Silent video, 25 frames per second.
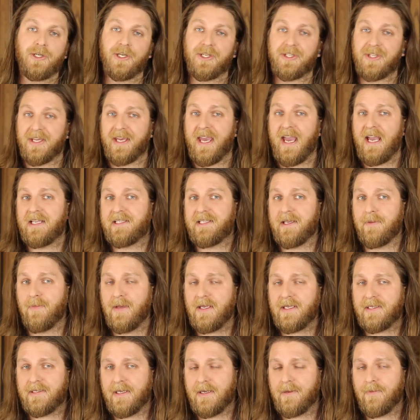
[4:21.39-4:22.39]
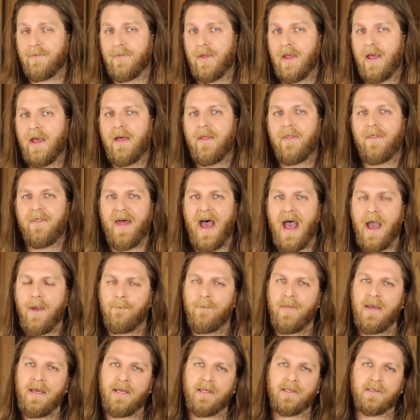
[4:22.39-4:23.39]
Just in case you missed it,
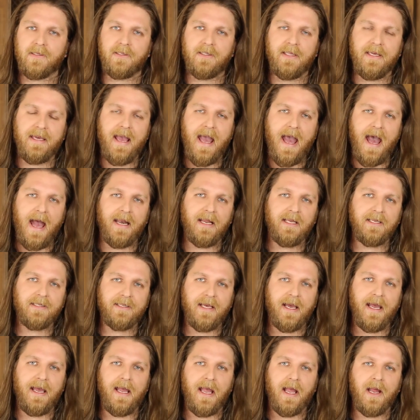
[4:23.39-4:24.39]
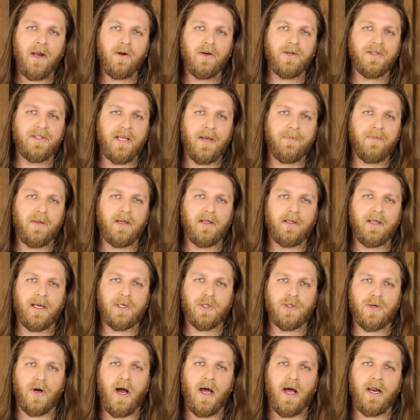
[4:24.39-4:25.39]
that means the NSA intercepted
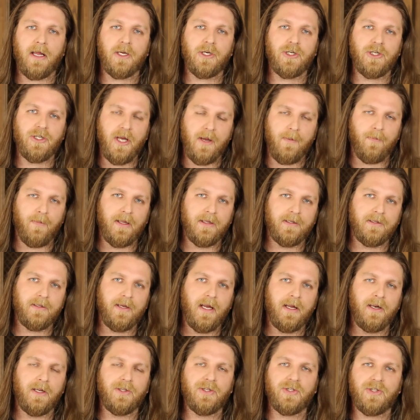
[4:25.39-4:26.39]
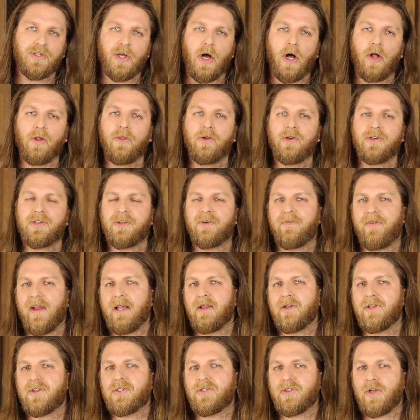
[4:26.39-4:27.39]
electronic shipments and installed their
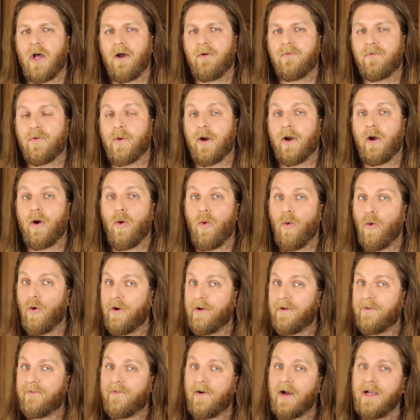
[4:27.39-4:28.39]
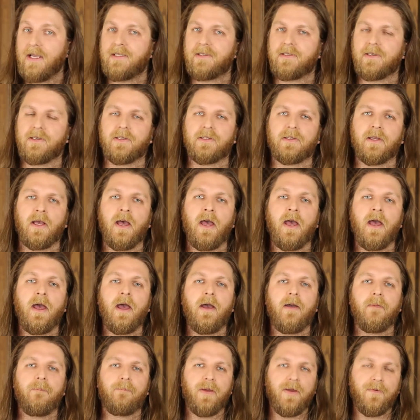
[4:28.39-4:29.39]
surveillance software or devices
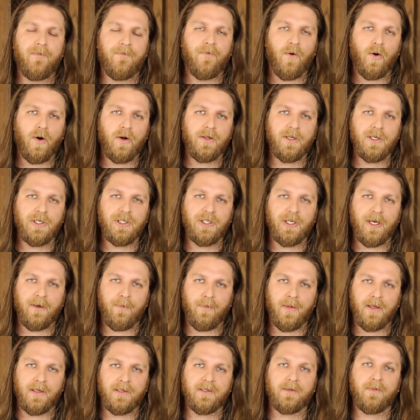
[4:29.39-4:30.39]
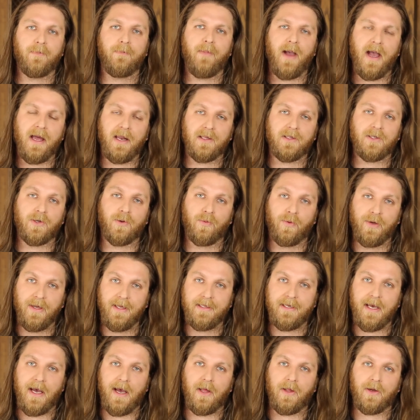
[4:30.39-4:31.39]
before the shipments made it to
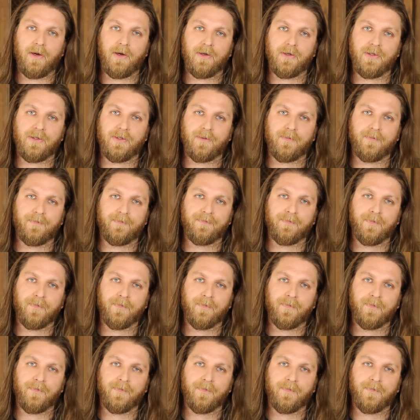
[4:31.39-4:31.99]
retailers.